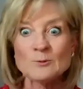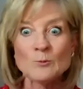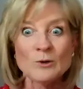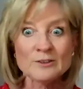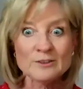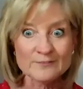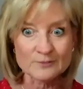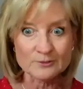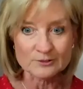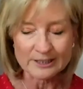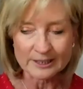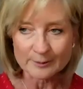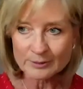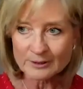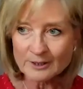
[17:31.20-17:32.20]
is a wonderful
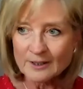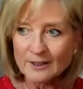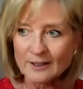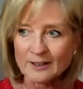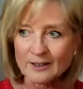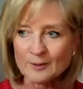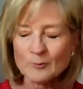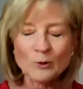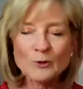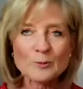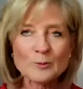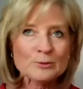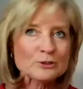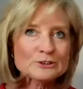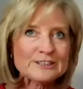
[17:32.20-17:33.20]
tip, or
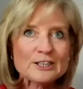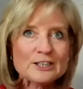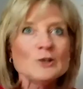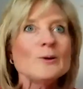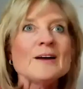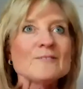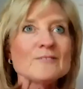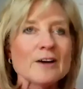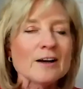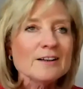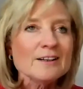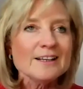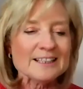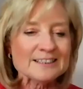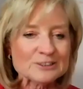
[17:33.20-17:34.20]
the Project
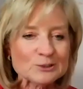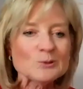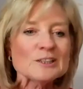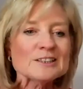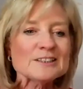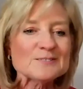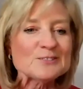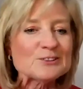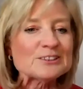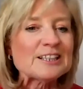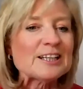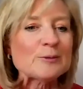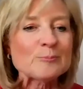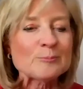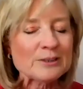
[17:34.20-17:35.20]
Whoever is a wonderful
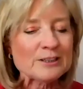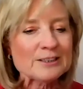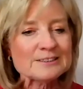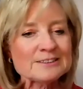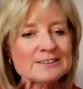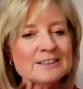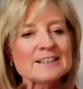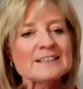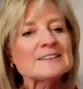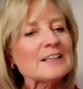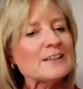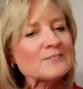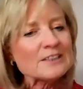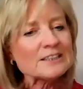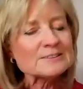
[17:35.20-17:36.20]
tip. But
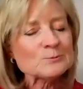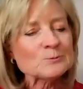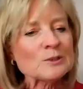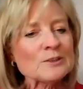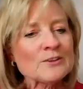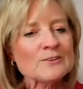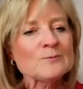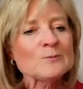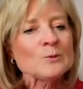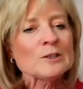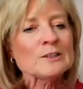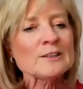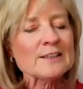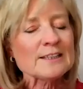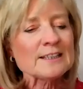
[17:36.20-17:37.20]
if there's
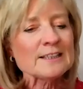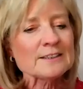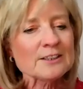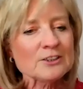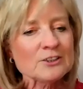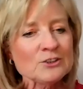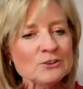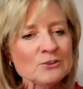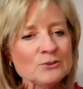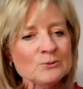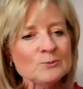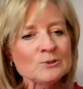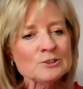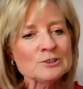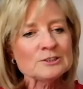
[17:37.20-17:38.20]
one thing that
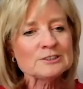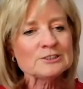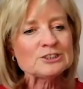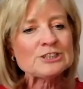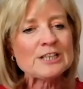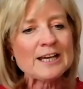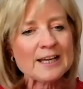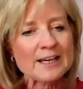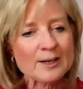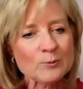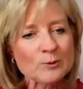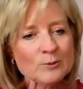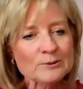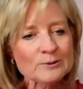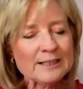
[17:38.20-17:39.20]
you would share,
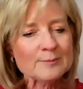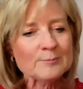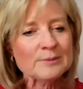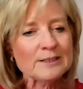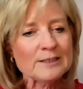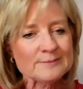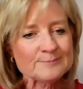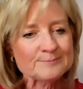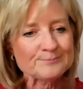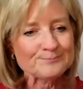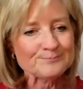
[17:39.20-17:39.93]
what would that be?